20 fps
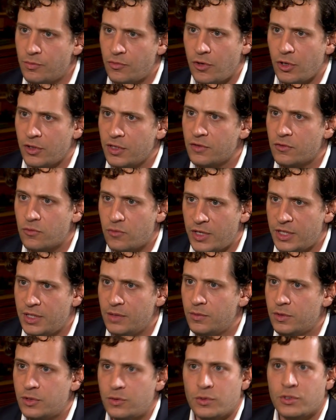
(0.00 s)
and products ready,
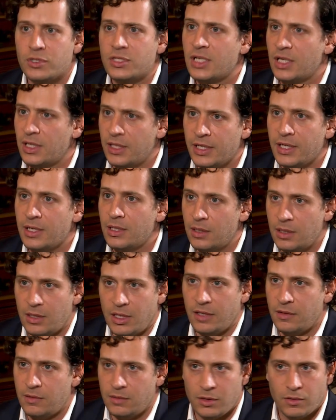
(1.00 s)
which we're selling
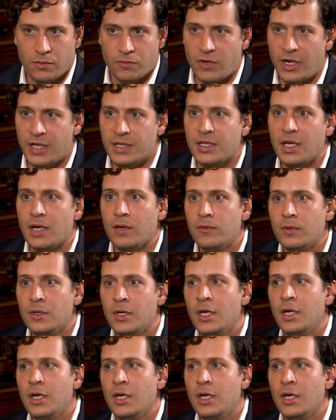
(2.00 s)
right now.